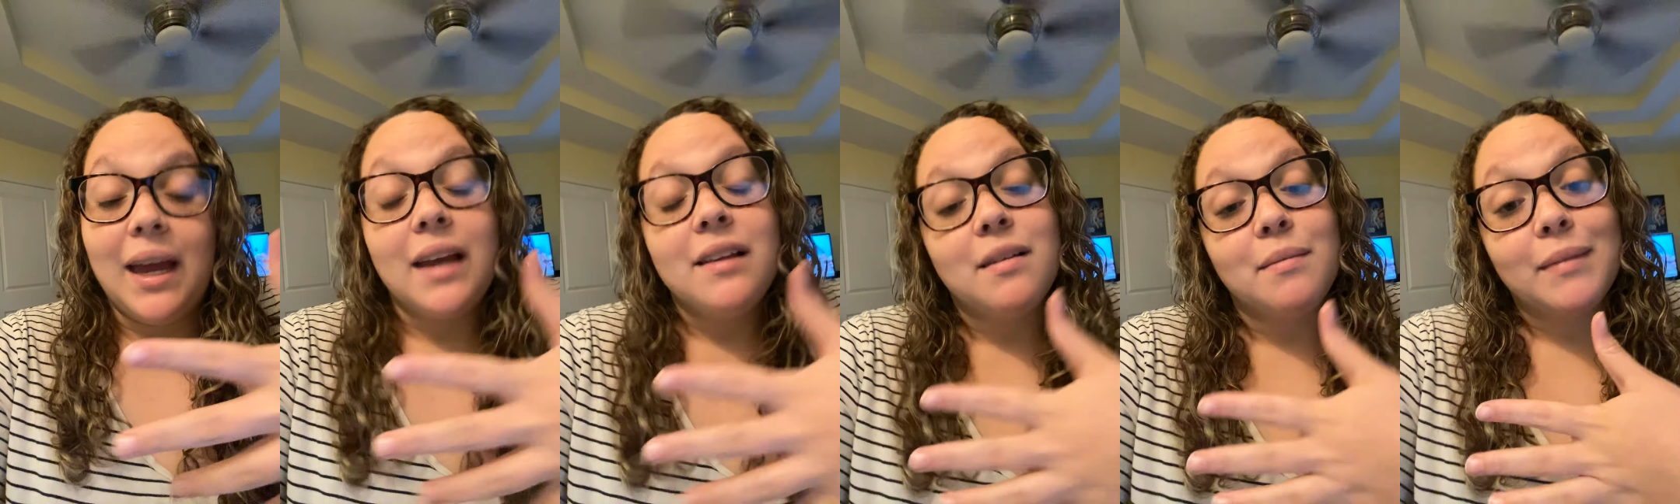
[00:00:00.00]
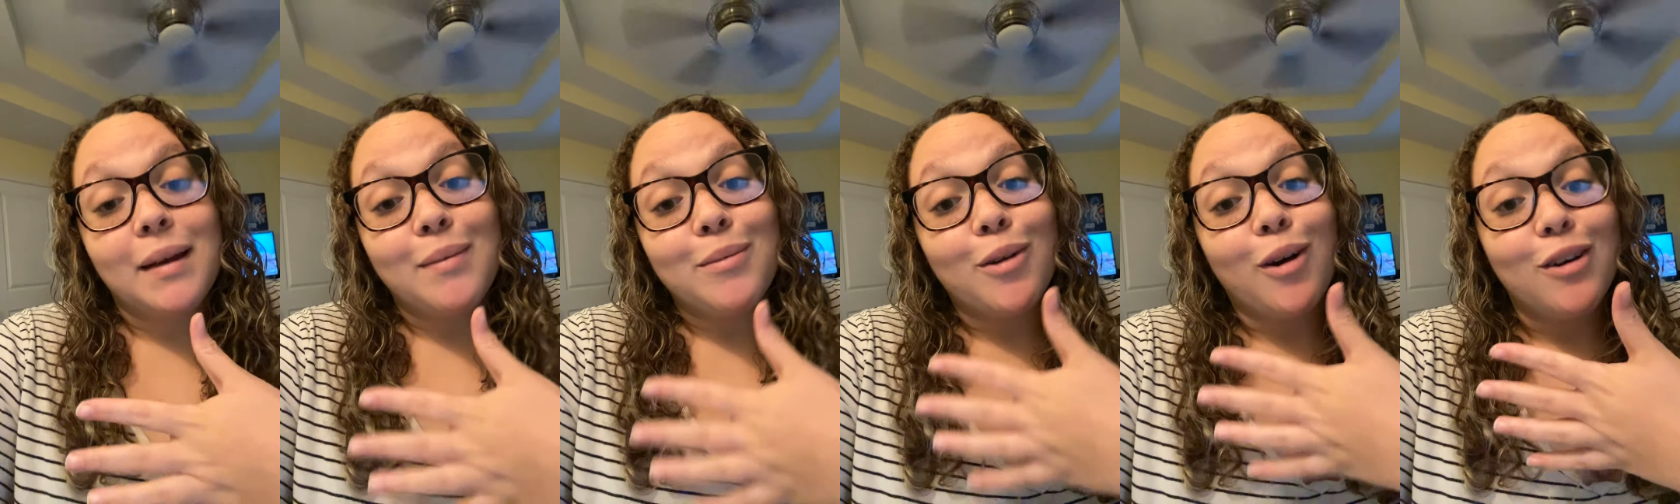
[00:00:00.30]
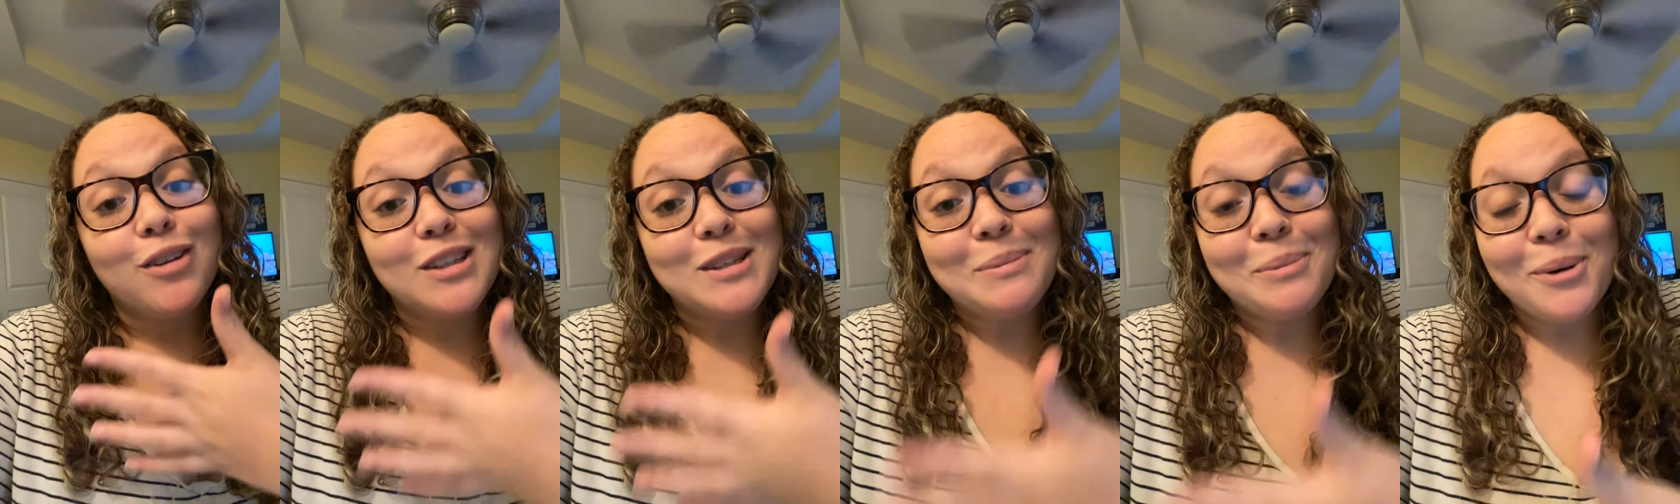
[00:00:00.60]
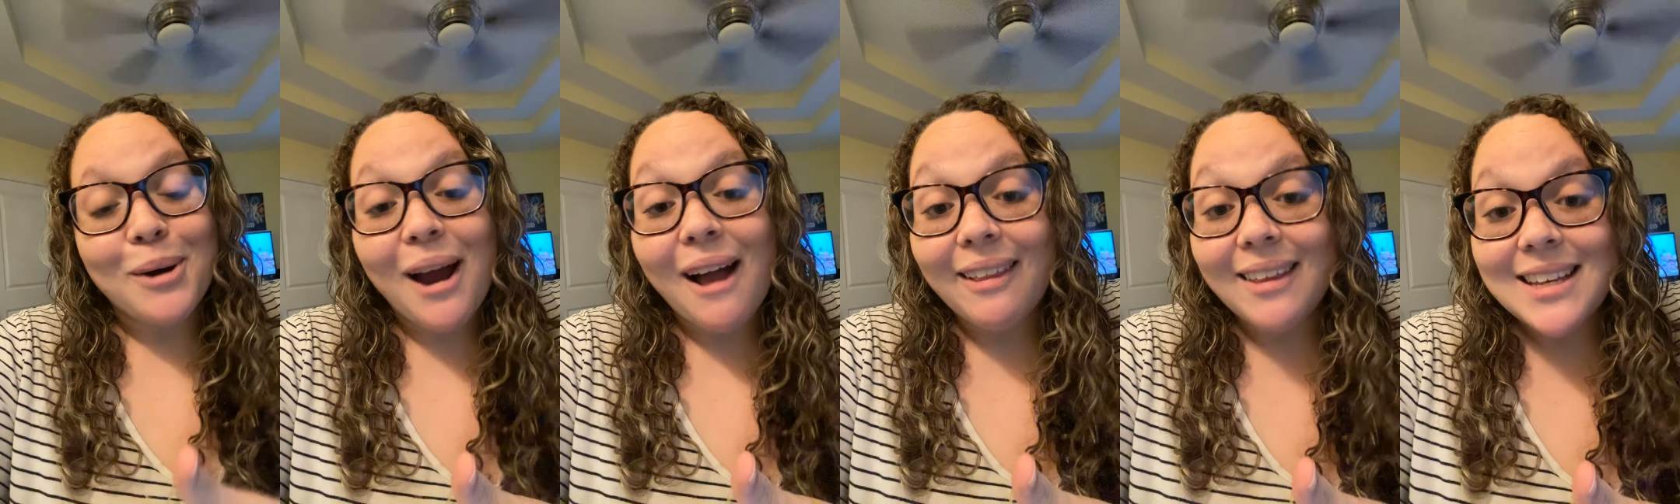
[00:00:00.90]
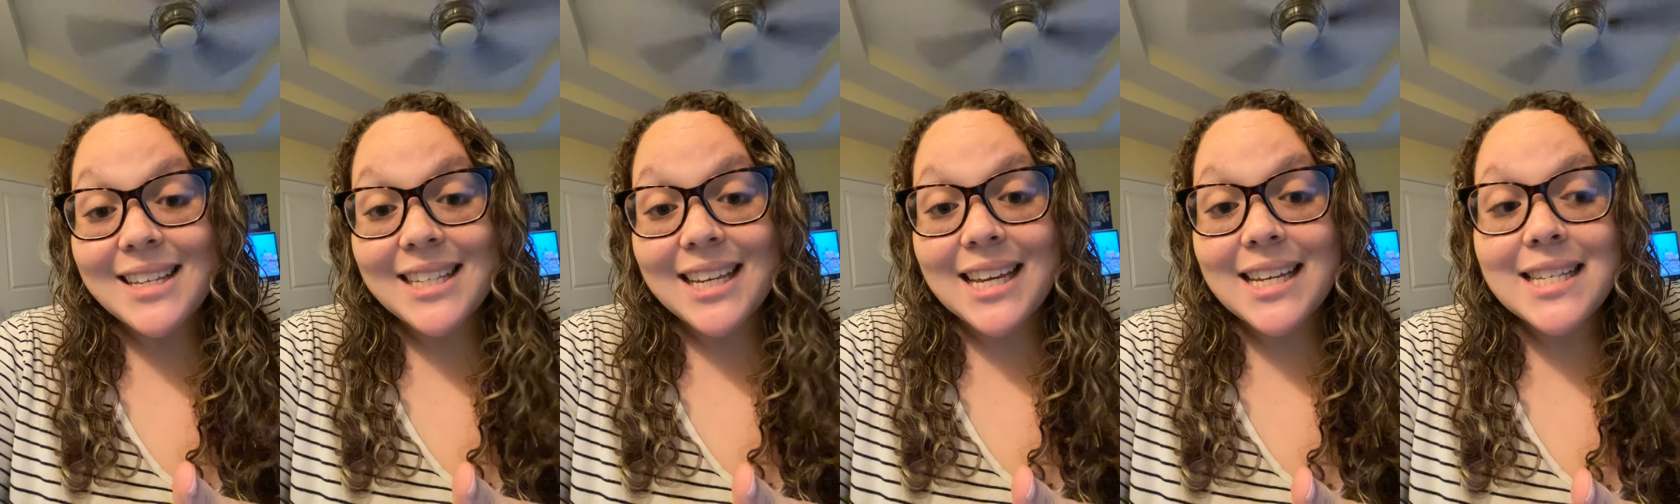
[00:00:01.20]
and sometimes causes
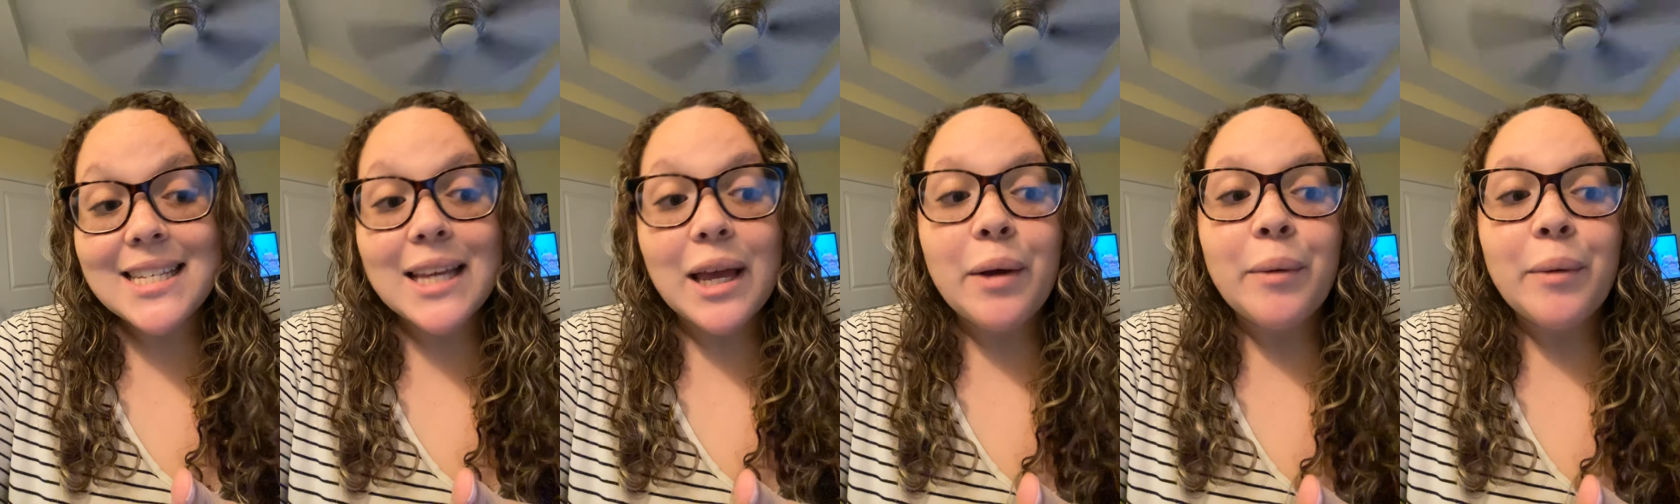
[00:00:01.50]
paralysis.